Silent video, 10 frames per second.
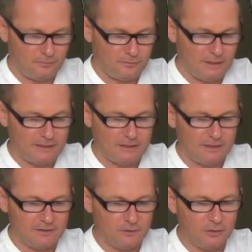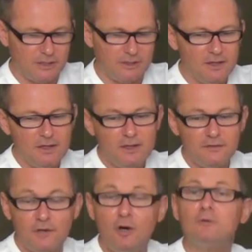Like that. Okay,
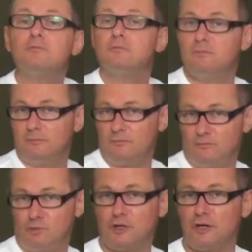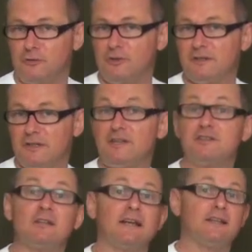so work on your
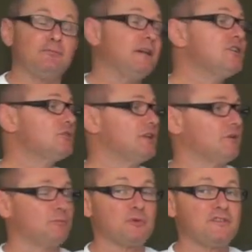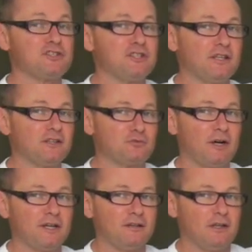intonation like that. Make sure that your positioning is
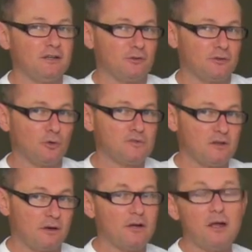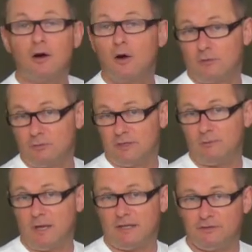right and your notes are really
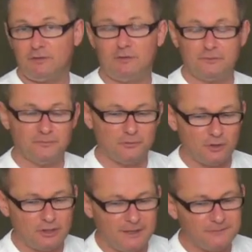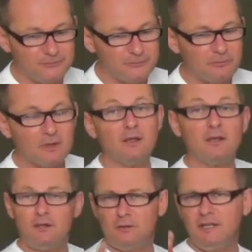well in tune. Okay,
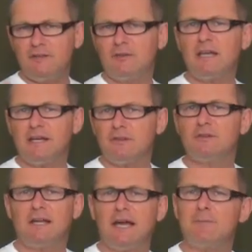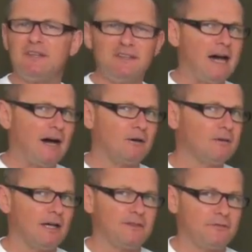you need to get into that habit now
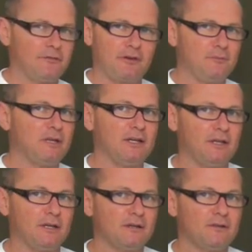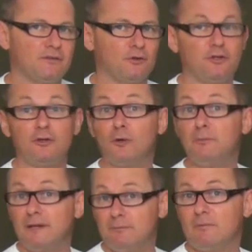at the very beginning, so you don't
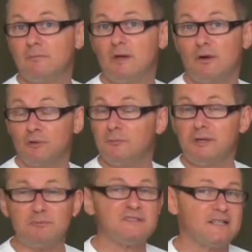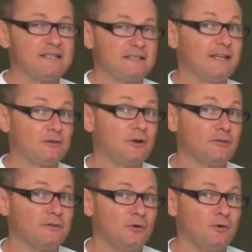make real big mistakes later on.